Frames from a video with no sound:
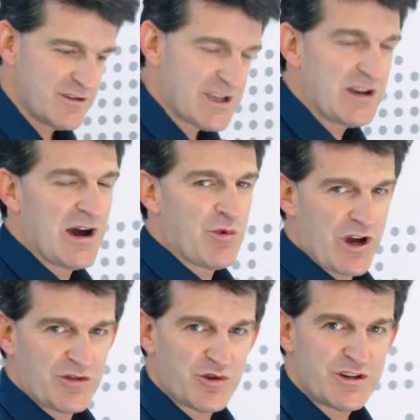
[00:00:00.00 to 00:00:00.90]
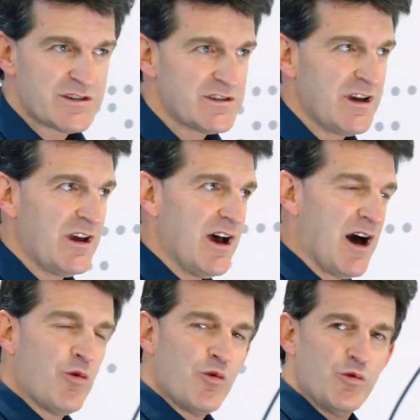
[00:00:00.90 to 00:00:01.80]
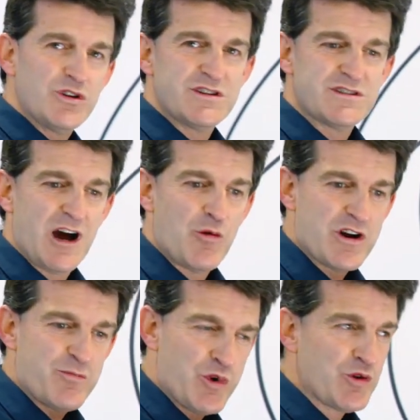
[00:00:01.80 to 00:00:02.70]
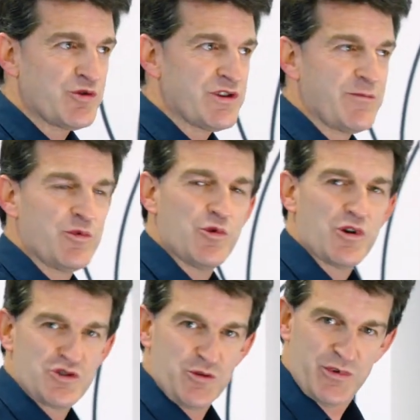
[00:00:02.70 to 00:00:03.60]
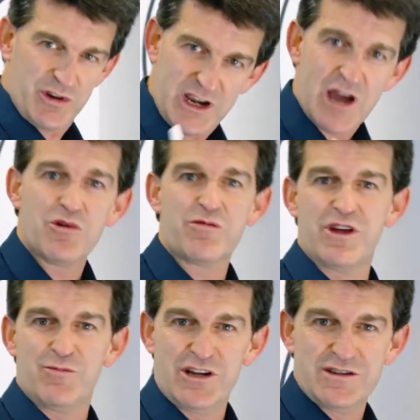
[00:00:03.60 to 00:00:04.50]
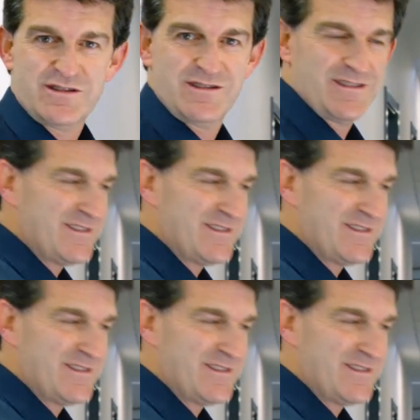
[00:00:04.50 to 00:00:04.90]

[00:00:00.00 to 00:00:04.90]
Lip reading: some laboratories, and which is our prototype workshop. Come with me, please.